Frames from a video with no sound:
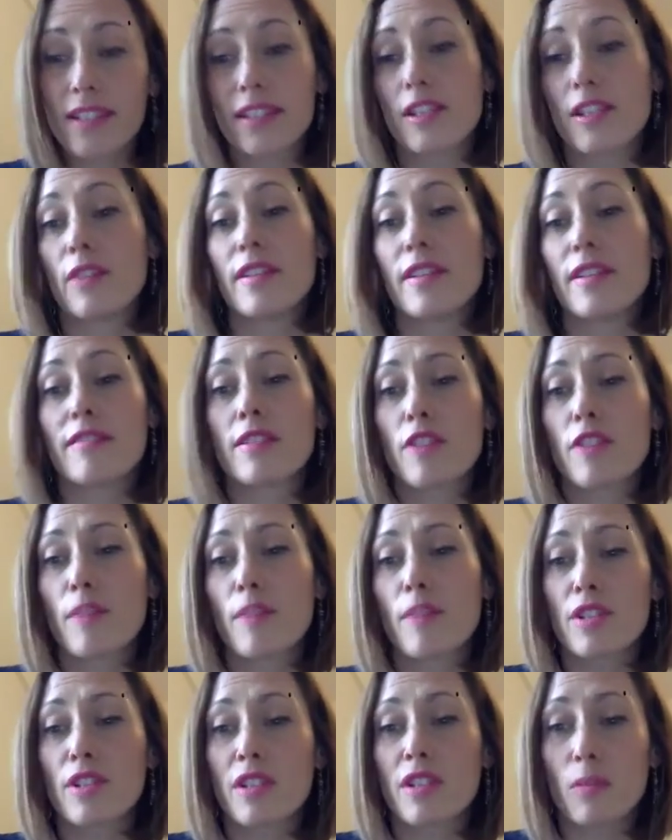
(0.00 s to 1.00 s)
You know, there is so
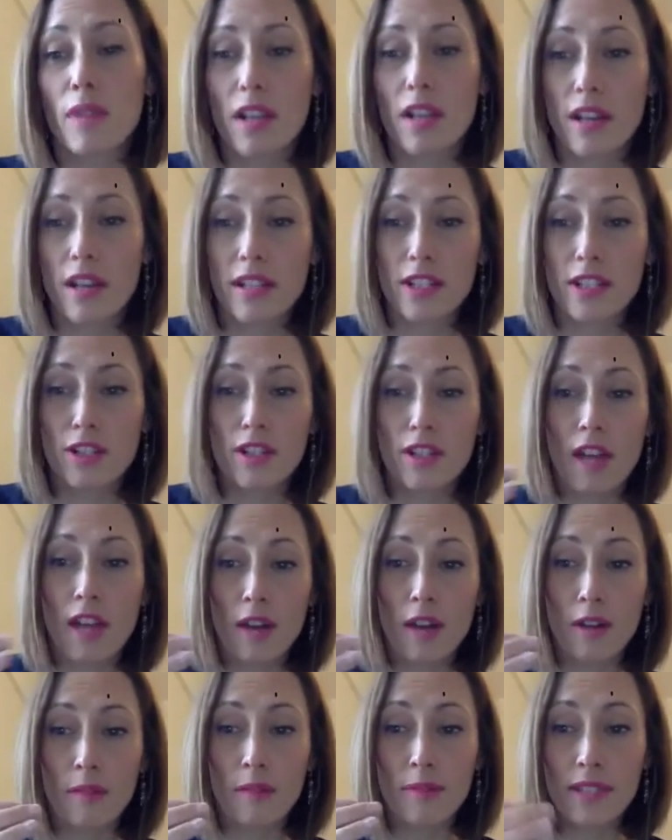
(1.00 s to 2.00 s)
much that we're learning just
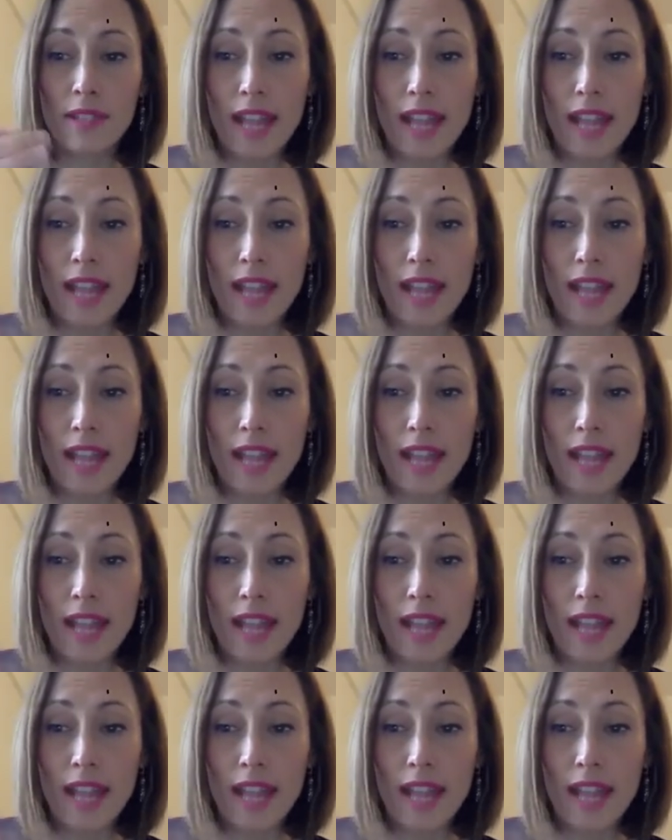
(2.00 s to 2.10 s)
on a